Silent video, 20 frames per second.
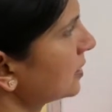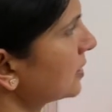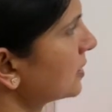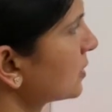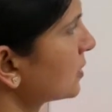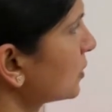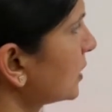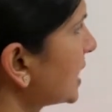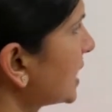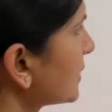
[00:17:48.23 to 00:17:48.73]

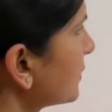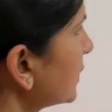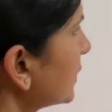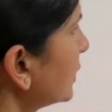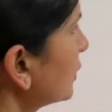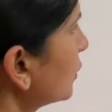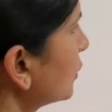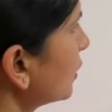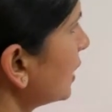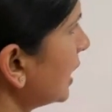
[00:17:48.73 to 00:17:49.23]
So as we
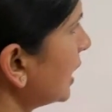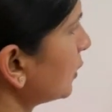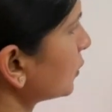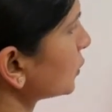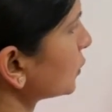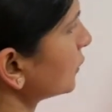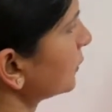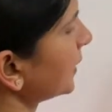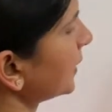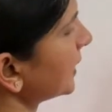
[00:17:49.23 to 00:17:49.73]
know how
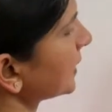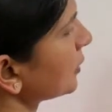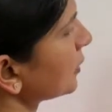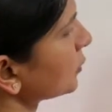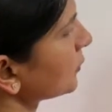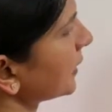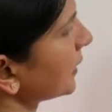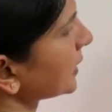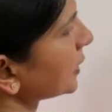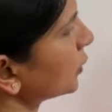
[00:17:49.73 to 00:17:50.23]
to find
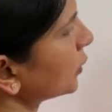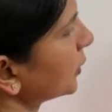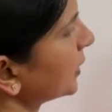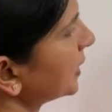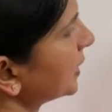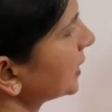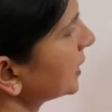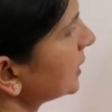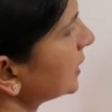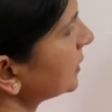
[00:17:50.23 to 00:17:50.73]
out
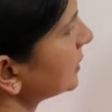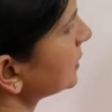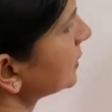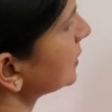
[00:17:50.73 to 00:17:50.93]
factorial,